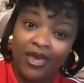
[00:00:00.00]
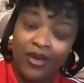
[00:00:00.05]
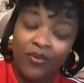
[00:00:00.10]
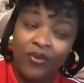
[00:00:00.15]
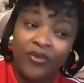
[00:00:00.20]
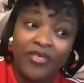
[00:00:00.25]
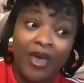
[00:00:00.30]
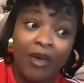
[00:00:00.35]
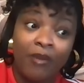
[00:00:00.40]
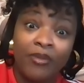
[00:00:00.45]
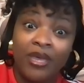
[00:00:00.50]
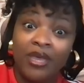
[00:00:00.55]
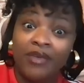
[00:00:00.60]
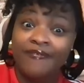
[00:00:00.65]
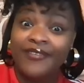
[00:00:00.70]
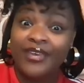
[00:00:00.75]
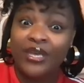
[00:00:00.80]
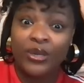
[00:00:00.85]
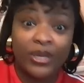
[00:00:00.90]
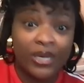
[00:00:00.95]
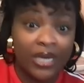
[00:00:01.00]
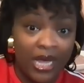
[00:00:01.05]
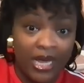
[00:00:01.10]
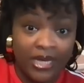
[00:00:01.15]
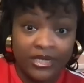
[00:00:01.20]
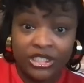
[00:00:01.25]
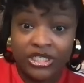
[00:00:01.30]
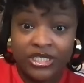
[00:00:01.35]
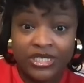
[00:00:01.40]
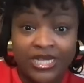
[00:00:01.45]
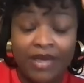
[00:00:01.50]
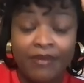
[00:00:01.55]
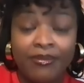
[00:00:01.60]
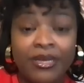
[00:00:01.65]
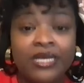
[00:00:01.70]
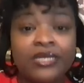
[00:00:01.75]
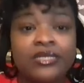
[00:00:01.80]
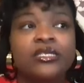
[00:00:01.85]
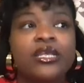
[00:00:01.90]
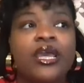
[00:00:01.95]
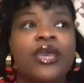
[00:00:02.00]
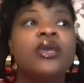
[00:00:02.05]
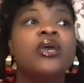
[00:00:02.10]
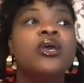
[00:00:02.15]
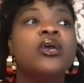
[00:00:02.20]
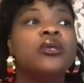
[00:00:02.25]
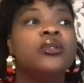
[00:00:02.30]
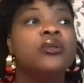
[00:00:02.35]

without being very conscious, that means that